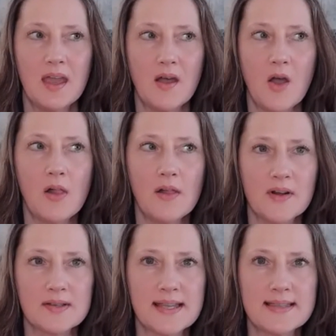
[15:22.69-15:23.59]
all of
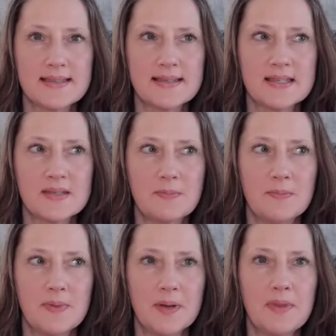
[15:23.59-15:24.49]
our senses,
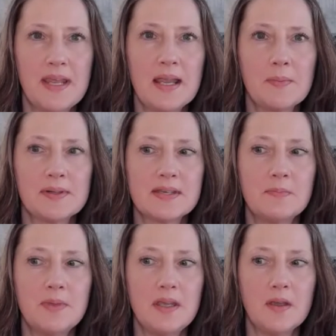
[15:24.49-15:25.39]
but being able to
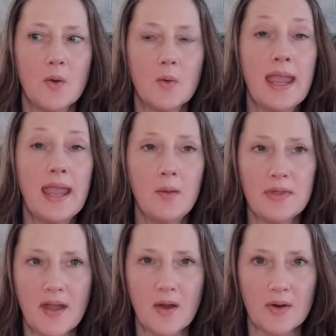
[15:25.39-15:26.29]
be okay
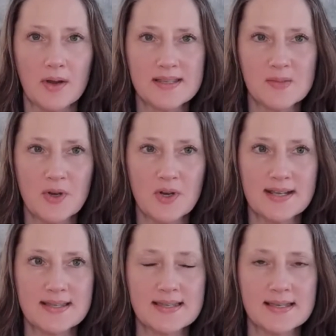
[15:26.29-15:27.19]
with our
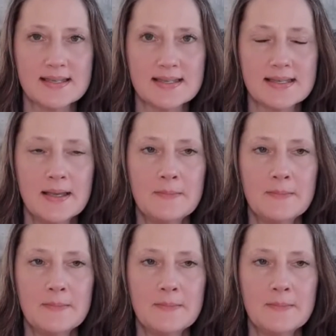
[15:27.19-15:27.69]
experiences.